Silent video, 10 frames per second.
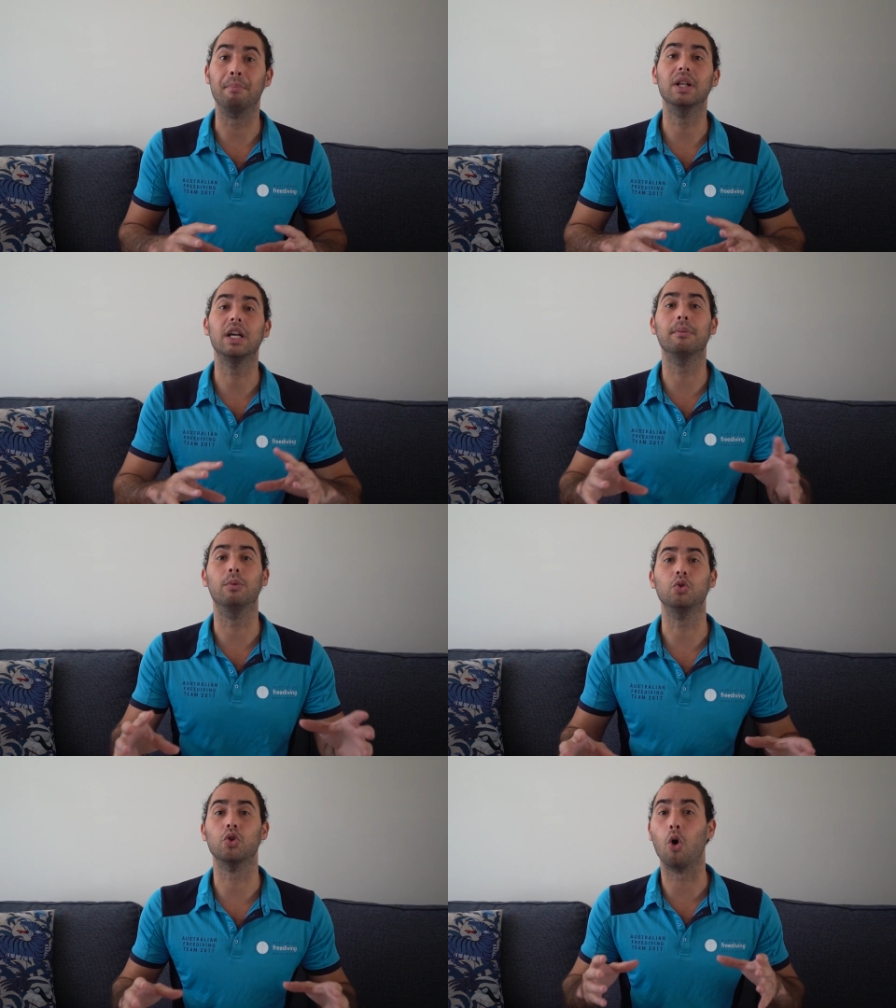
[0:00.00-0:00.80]

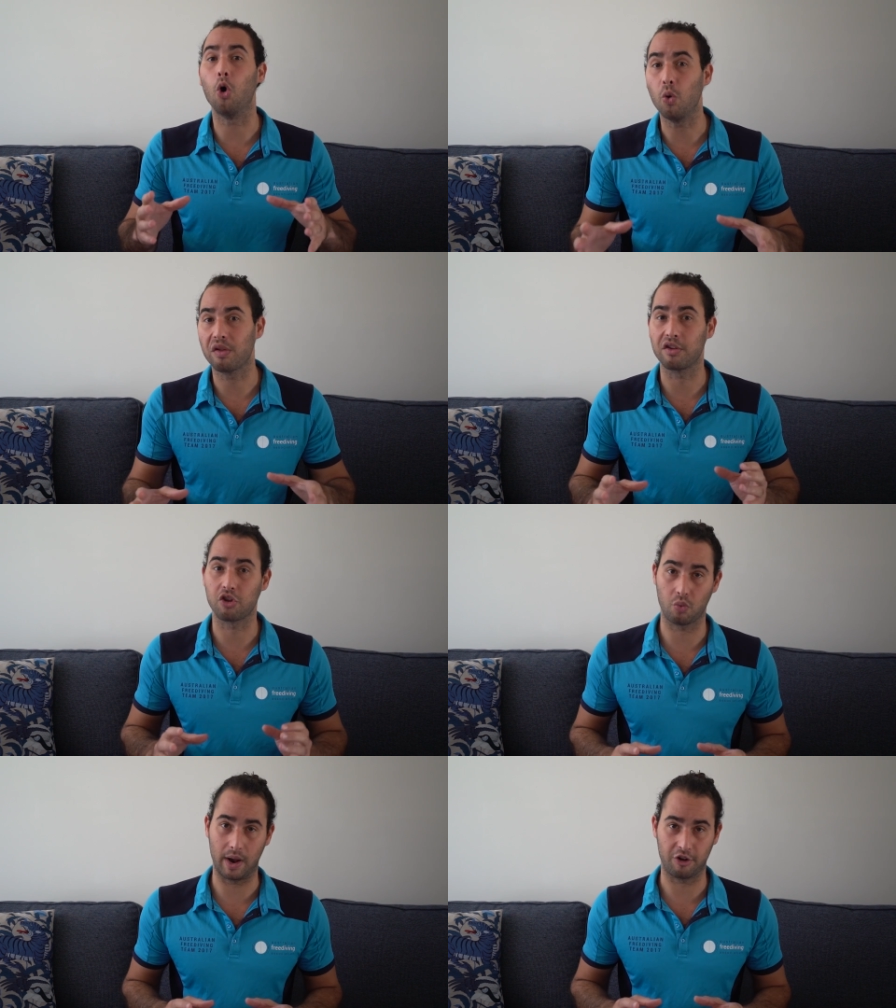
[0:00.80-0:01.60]
applicable to all
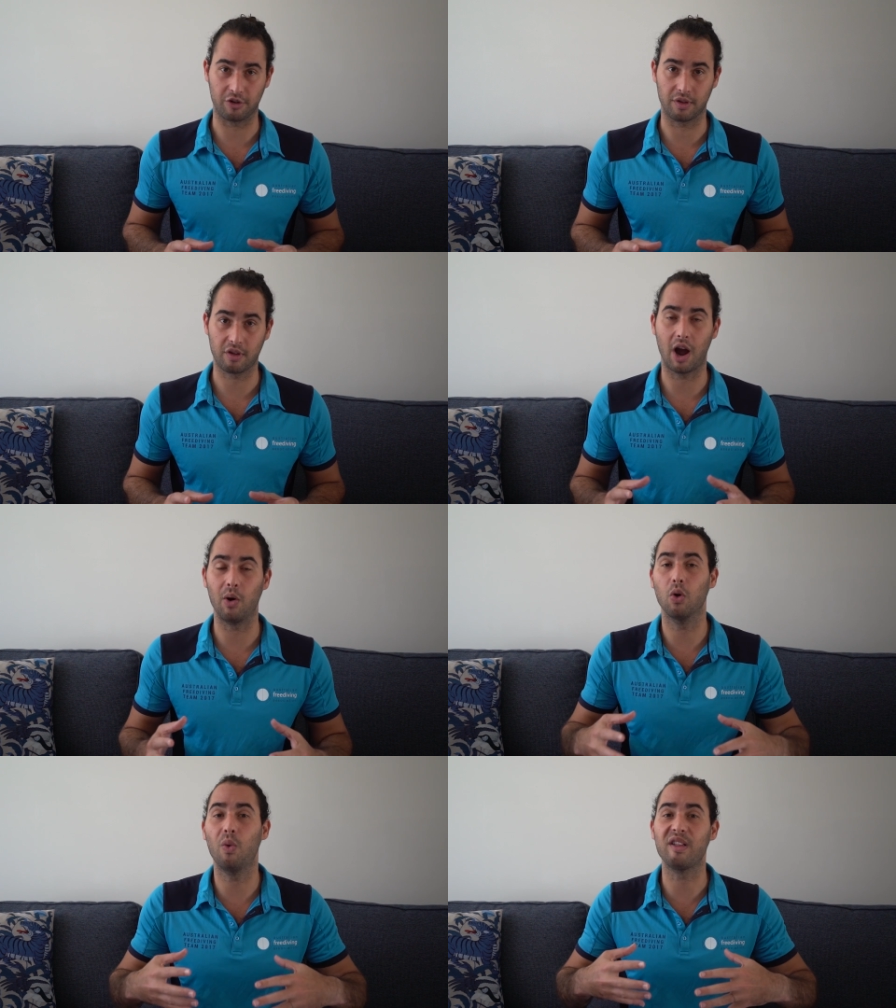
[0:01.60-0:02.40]
situations. I
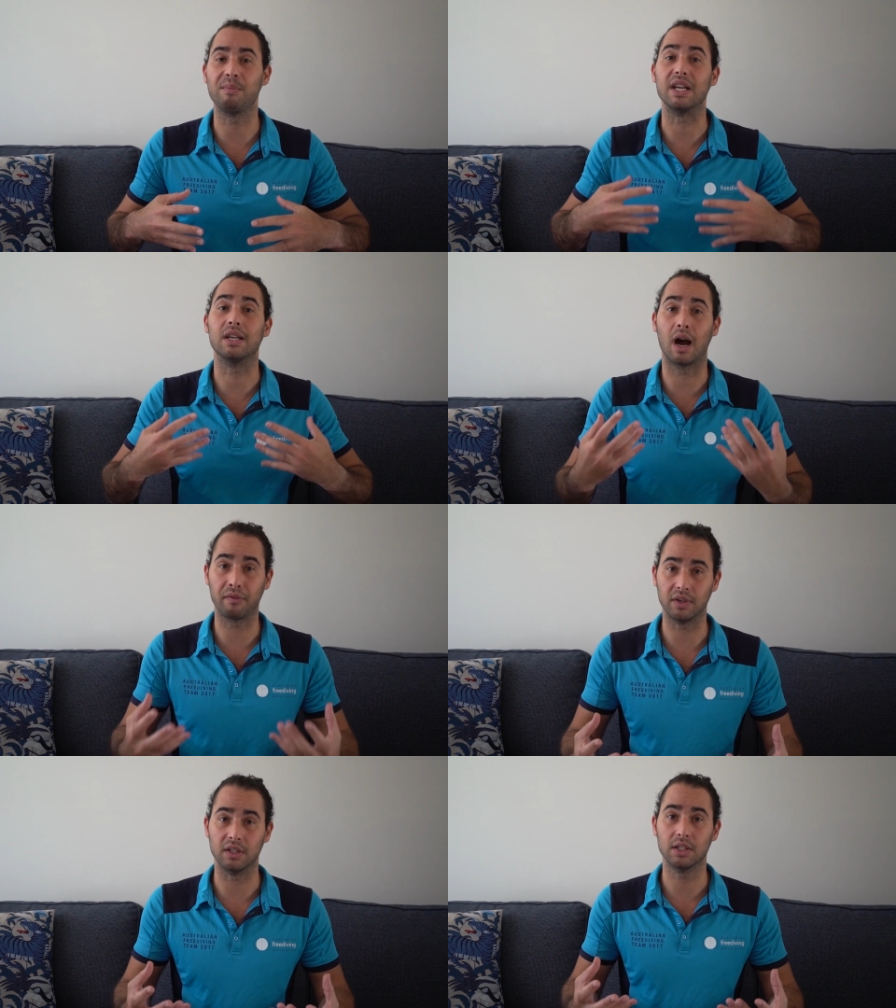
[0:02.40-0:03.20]
will always be
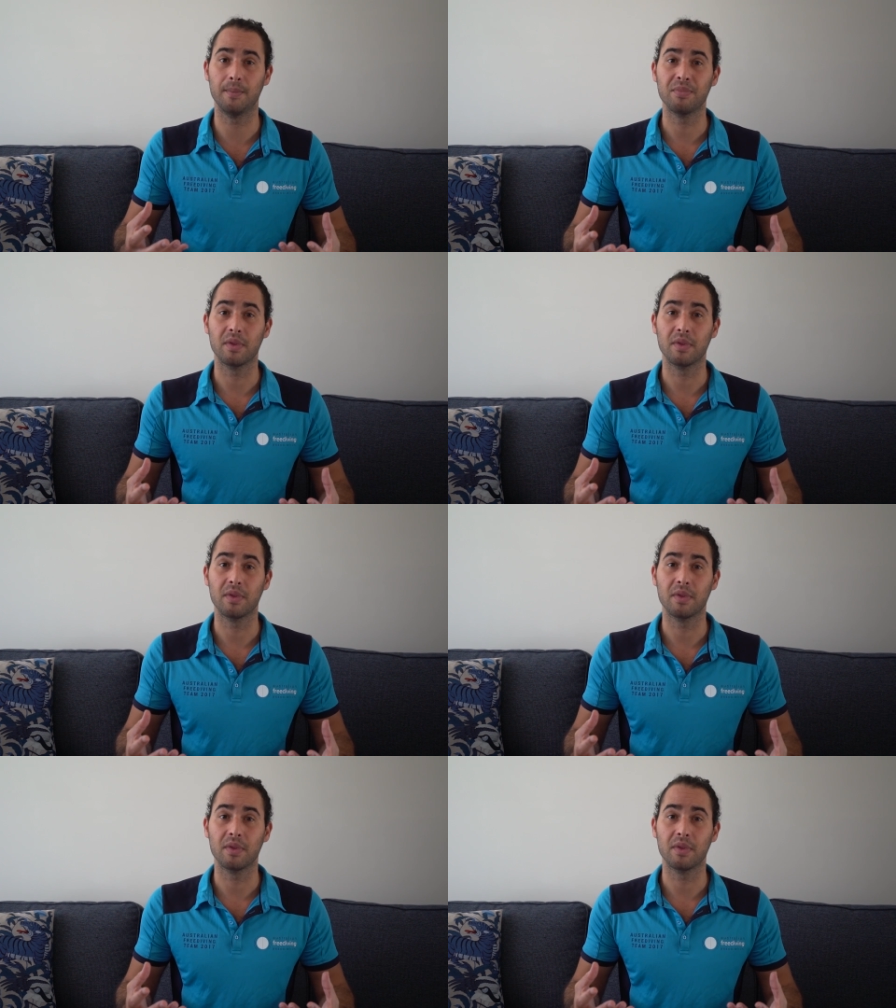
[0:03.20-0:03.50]
governed